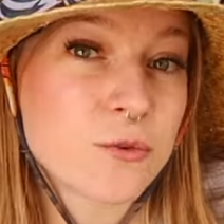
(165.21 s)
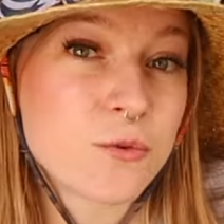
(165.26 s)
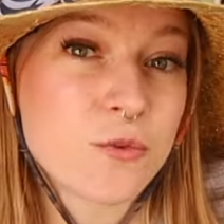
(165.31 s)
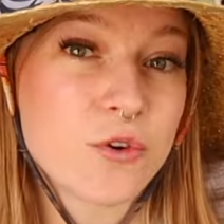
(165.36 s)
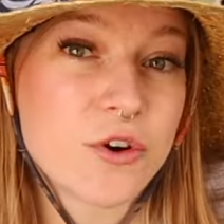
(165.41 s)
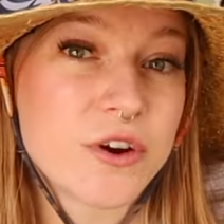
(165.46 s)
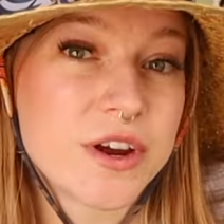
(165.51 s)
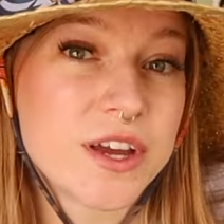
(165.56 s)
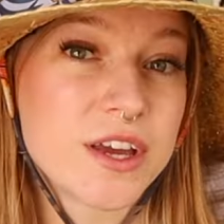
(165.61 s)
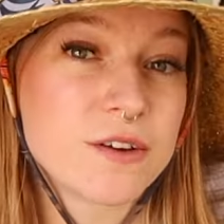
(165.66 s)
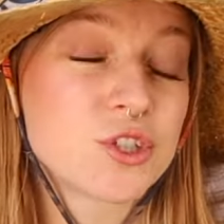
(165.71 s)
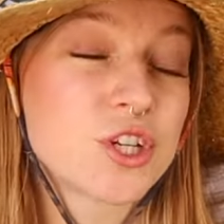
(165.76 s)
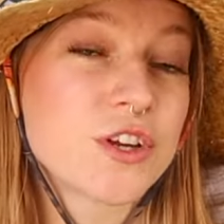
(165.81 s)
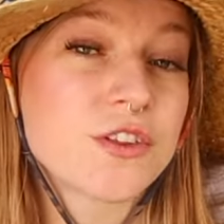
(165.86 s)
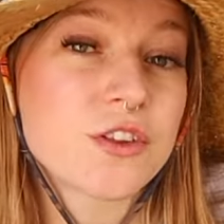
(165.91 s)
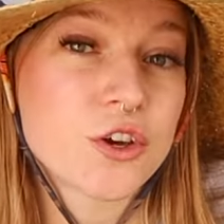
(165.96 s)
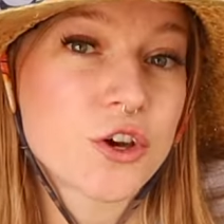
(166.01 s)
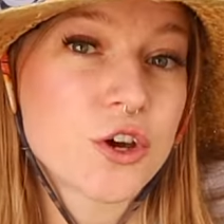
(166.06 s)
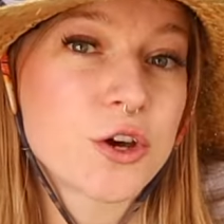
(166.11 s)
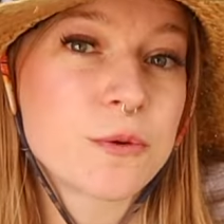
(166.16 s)
to worry. If
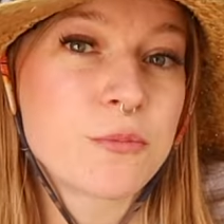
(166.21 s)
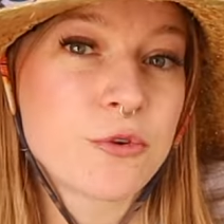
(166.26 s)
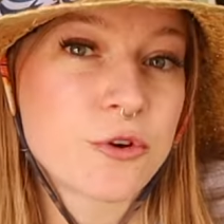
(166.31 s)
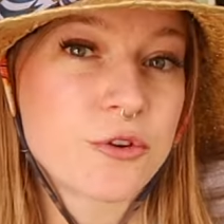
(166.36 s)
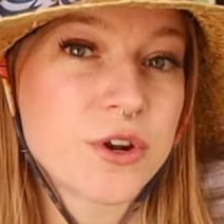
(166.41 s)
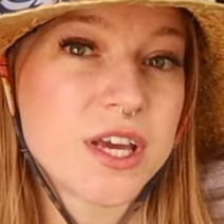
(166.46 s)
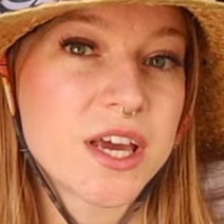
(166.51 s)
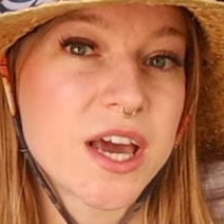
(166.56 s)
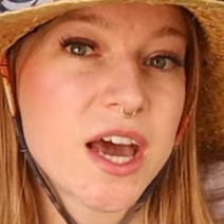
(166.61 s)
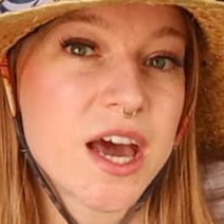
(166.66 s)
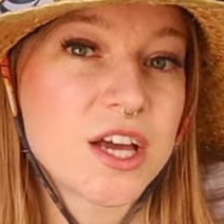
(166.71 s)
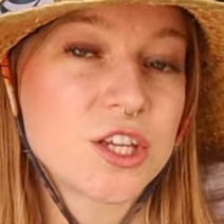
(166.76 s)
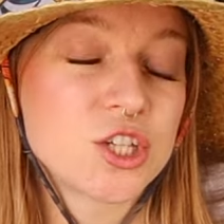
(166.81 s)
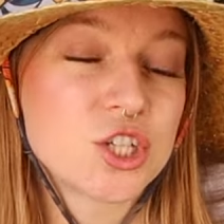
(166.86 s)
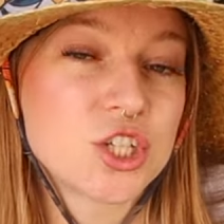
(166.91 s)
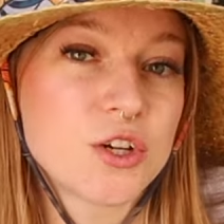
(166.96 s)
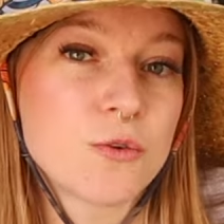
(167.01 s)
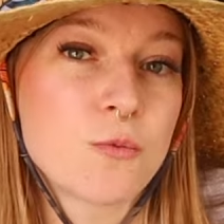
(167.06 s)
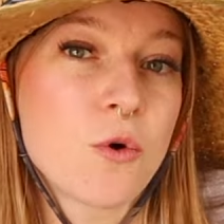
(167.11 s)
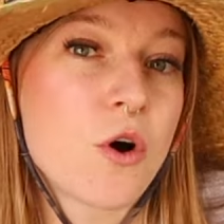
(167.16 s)
she's a good broody hen,
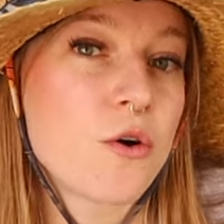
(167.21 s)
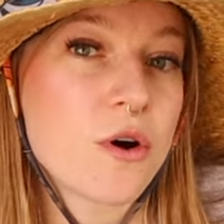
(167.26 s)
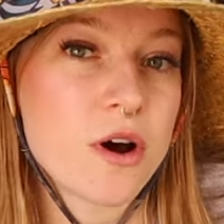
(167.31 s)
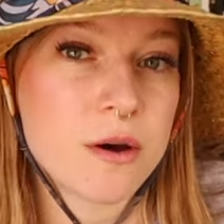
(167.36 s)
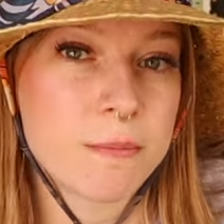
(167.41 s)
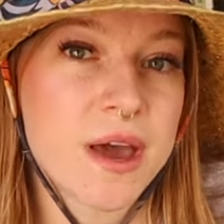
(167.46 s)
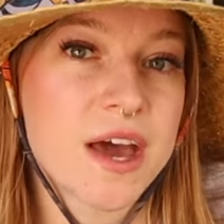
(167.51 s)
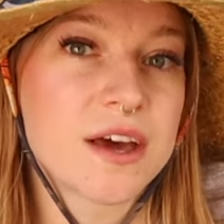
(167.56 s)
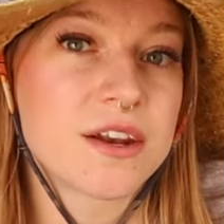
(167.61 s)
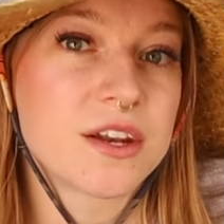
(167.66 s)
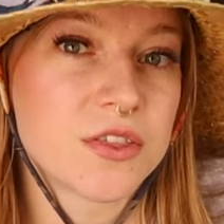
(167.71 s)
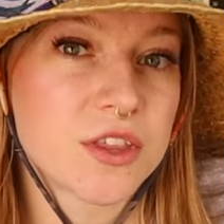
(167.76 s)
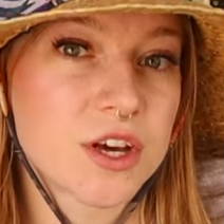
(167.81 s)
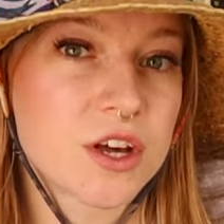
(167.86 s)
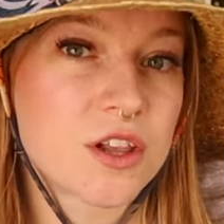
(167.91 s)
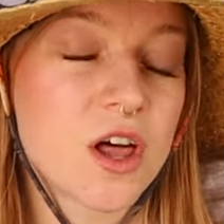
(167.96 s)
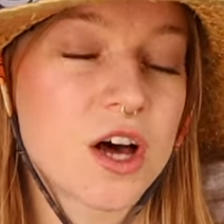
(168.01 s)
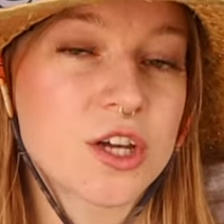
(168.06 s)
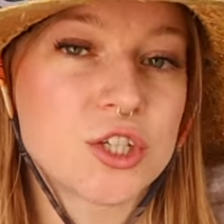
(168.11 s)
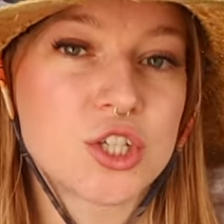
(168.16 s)
she won't abandon the
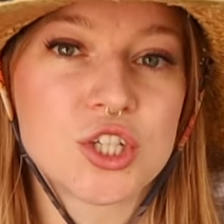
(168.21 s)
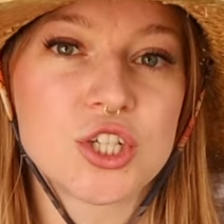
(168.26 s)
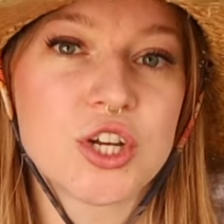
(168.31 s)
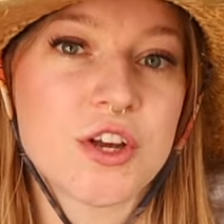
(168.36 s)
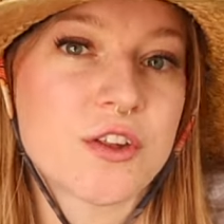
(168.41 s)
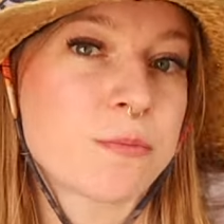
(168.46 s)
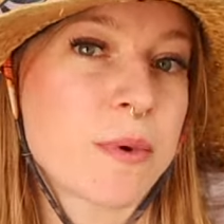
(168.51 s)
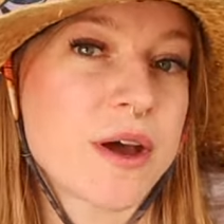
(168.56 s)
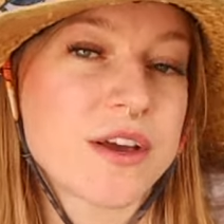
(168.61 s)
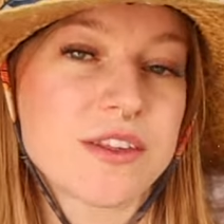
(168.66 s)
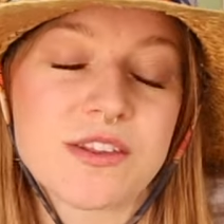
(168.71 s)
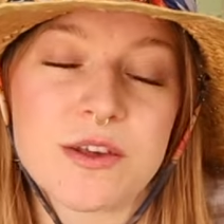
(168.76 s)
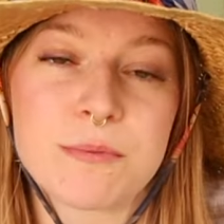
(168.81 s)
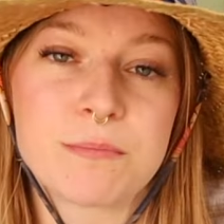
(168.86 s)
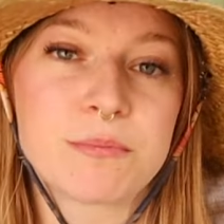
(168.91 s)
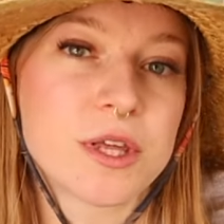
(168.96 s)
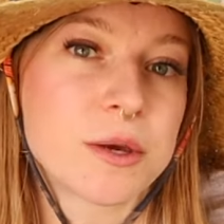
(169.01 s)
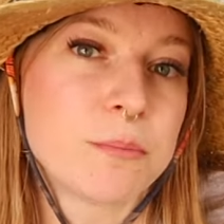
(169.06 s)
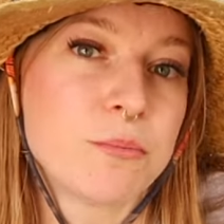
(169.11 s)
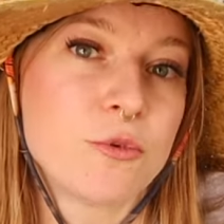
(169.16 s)
clutch just by
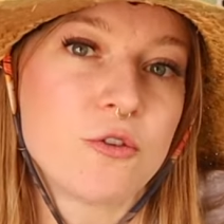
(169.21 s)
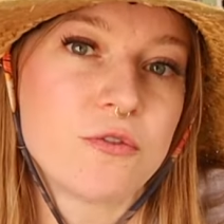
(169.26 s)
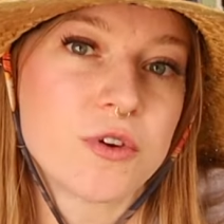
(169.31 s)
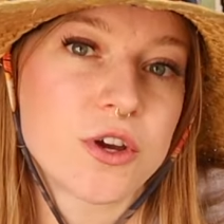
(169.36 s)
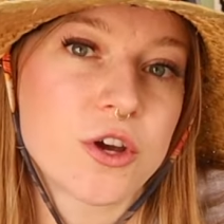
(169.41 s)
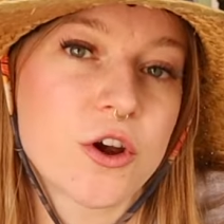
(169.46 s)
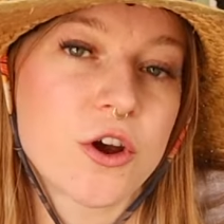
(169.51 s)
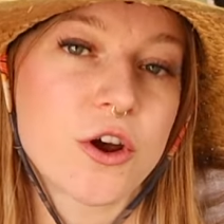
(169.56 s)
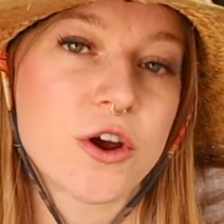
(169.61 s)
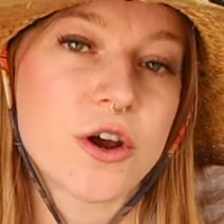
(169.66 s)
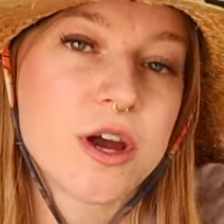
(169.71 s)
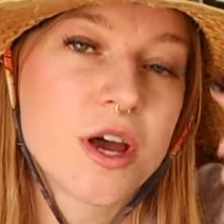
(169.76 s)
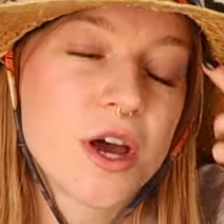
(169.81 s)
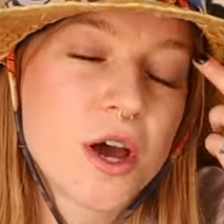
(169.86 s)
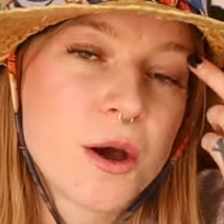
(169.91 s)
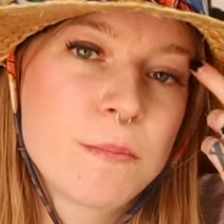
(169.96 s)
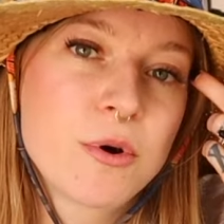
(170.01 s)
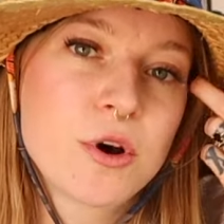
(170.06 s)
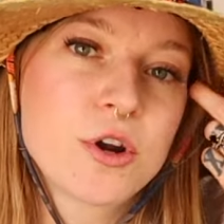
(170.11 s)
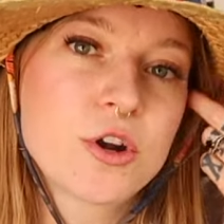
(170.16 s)
simply moving her.
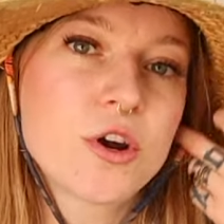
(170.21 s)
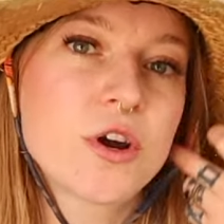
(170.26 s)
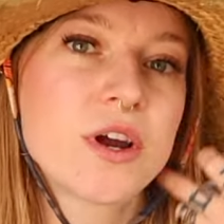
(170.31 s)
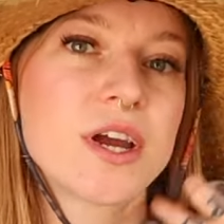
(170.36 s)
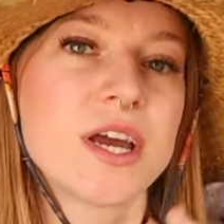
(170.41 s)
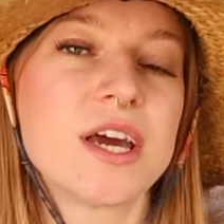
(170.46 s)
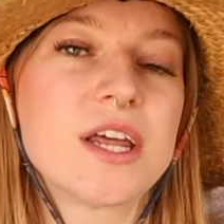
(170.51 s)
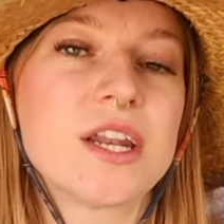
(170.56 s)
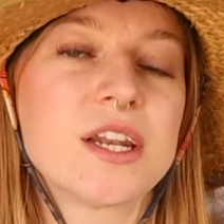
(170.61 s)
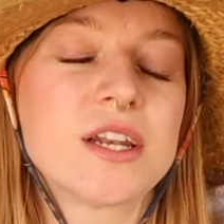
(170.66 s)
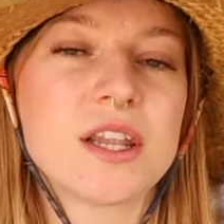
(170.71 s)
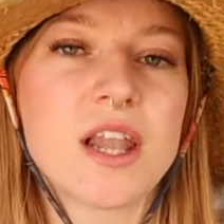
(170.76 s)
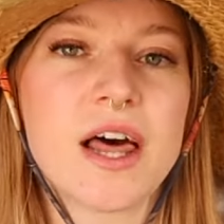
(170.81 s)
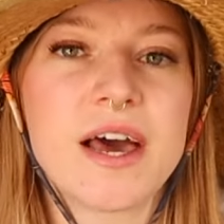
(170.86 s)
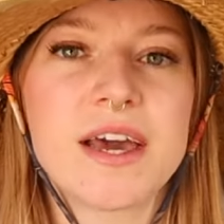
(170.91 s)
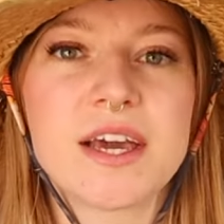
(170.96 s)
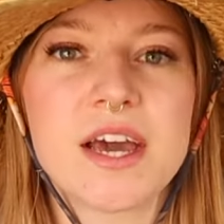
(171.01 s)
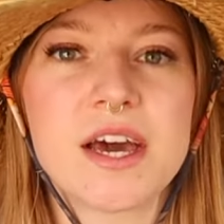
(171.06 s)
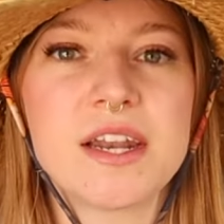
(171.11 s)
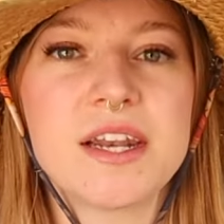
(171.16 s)
Put her in
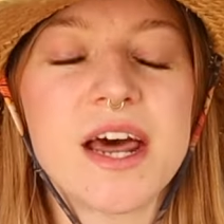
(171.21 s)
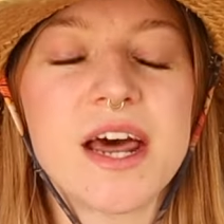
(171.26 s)
like a